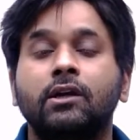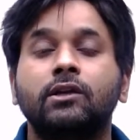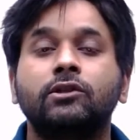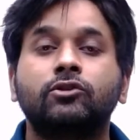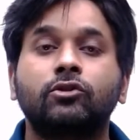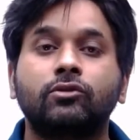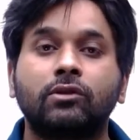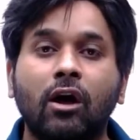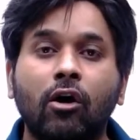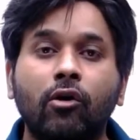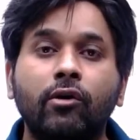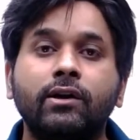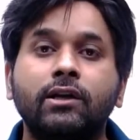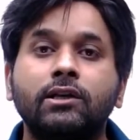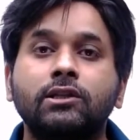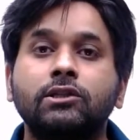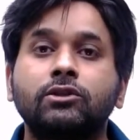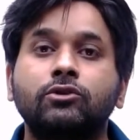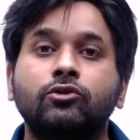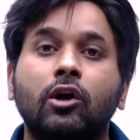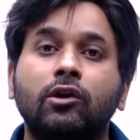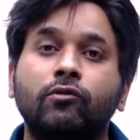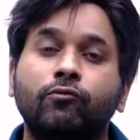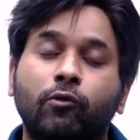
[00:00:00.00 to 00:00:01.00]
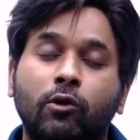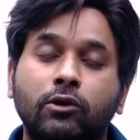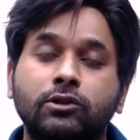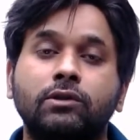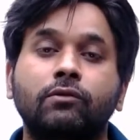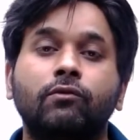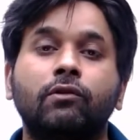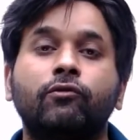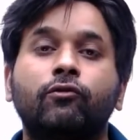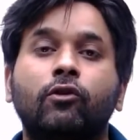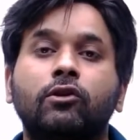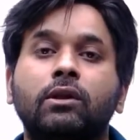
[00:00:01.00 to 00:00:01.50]
So now it is not
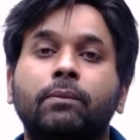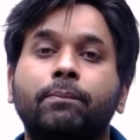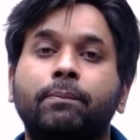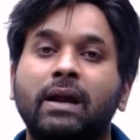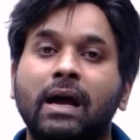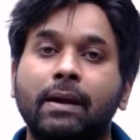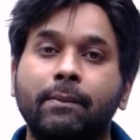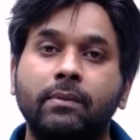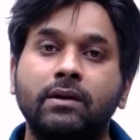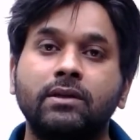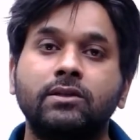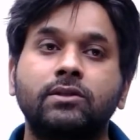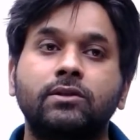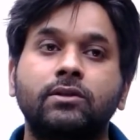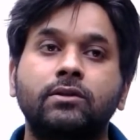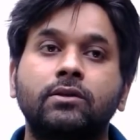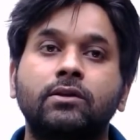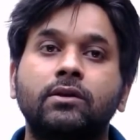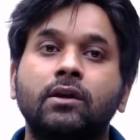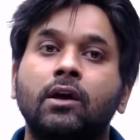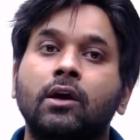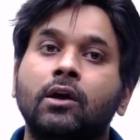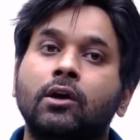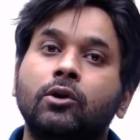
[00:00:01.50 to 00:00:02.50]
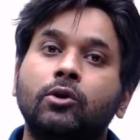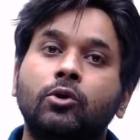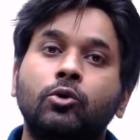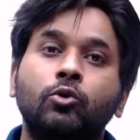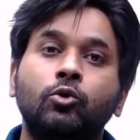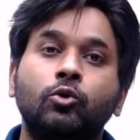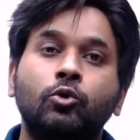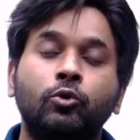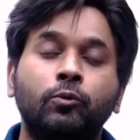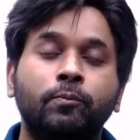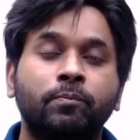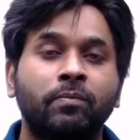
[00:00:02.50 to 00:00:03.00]
possible for the Prime Minister
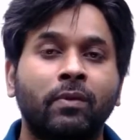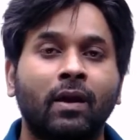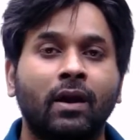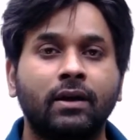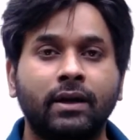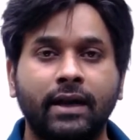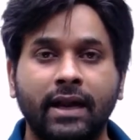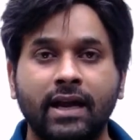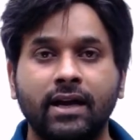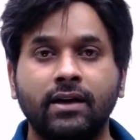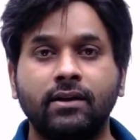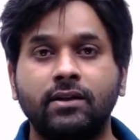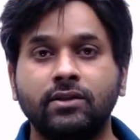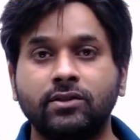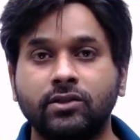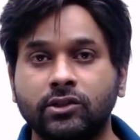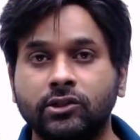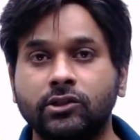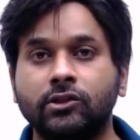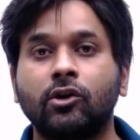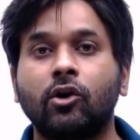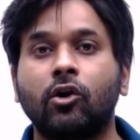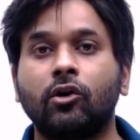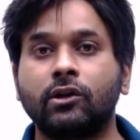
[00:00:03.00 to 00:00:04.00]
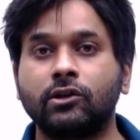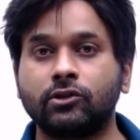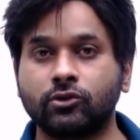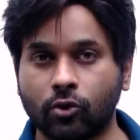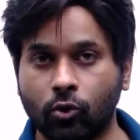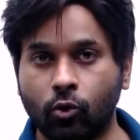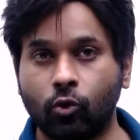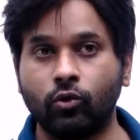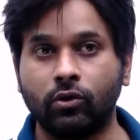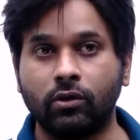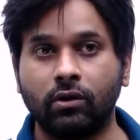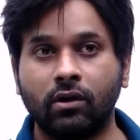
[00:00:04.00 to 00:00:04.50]
to take decision on his
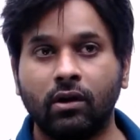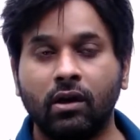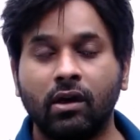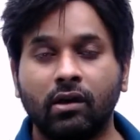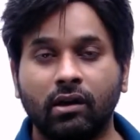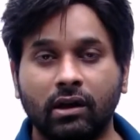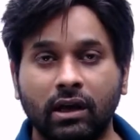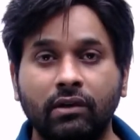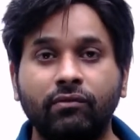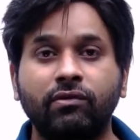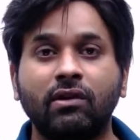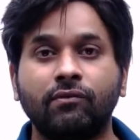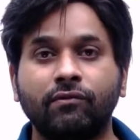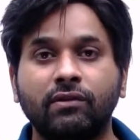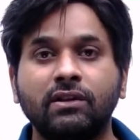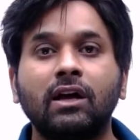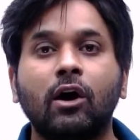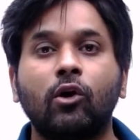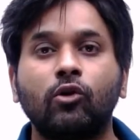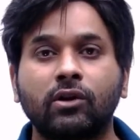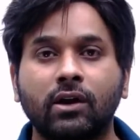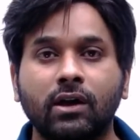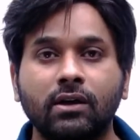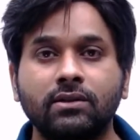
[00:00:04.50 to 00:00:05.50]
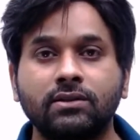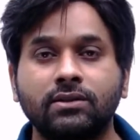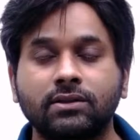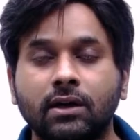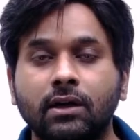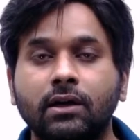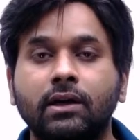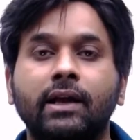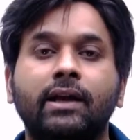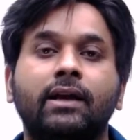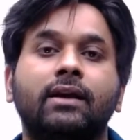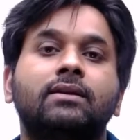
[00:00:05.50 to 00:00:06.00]
own, even without
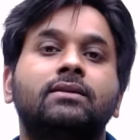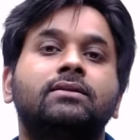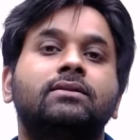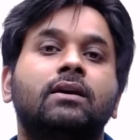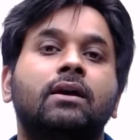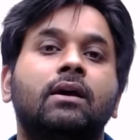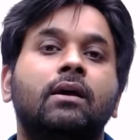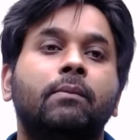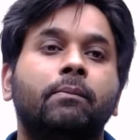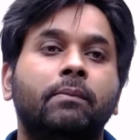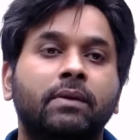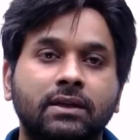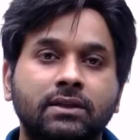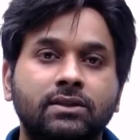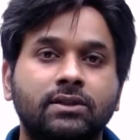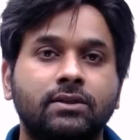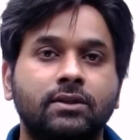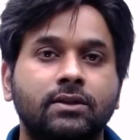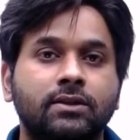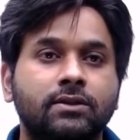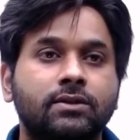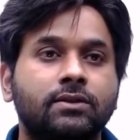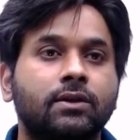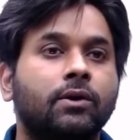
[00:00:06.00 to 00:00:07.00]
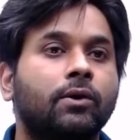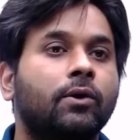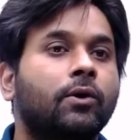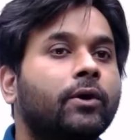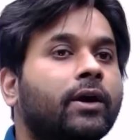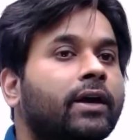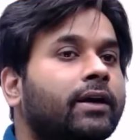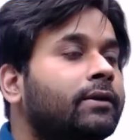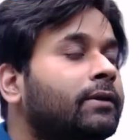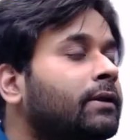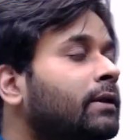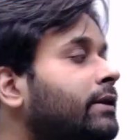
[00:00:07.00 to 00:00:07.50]
consulting his ministers.
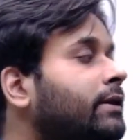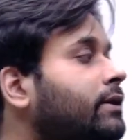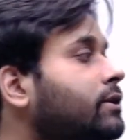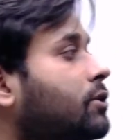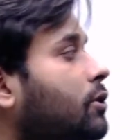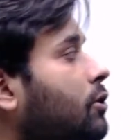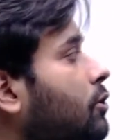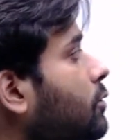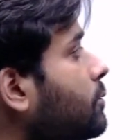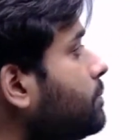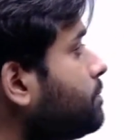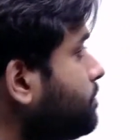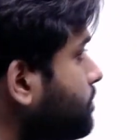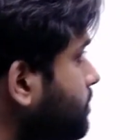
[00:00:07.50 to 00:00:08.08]
Okay, so